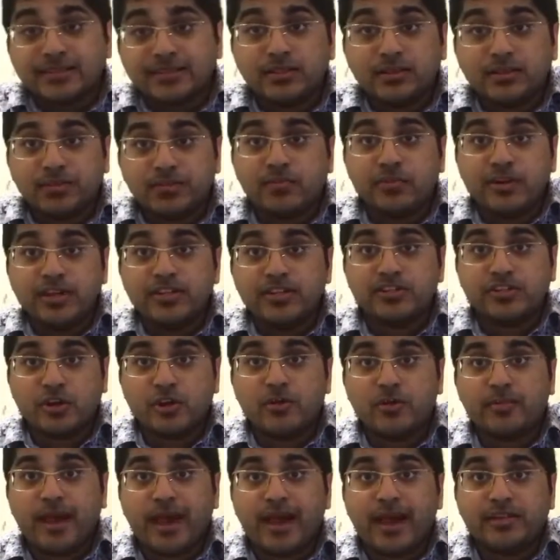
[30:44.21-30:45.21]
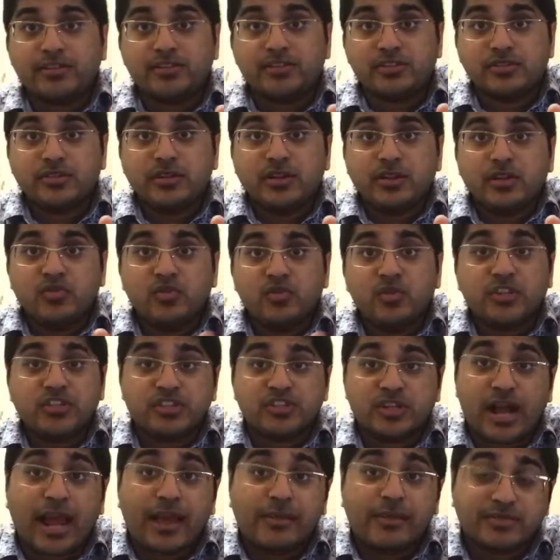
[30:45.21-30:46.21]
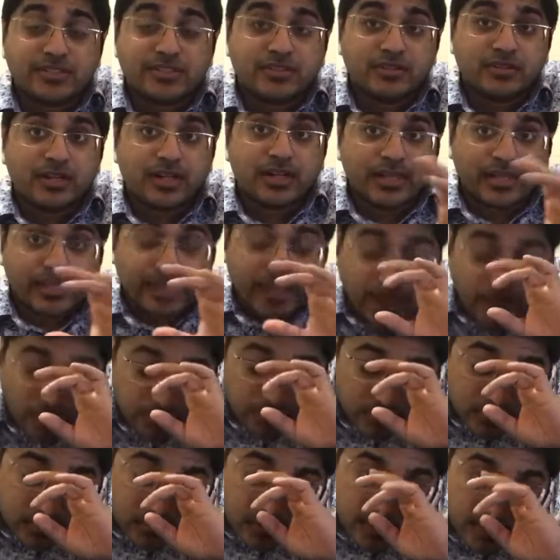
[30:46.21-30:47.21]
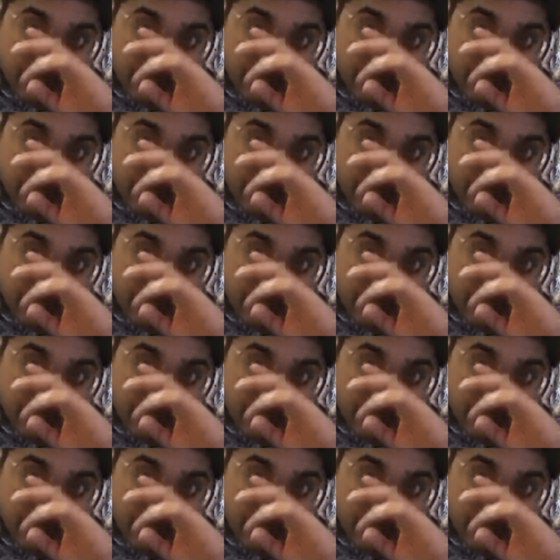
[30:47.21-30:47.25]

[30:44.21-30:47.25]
the pre-show match, which I am still going to count.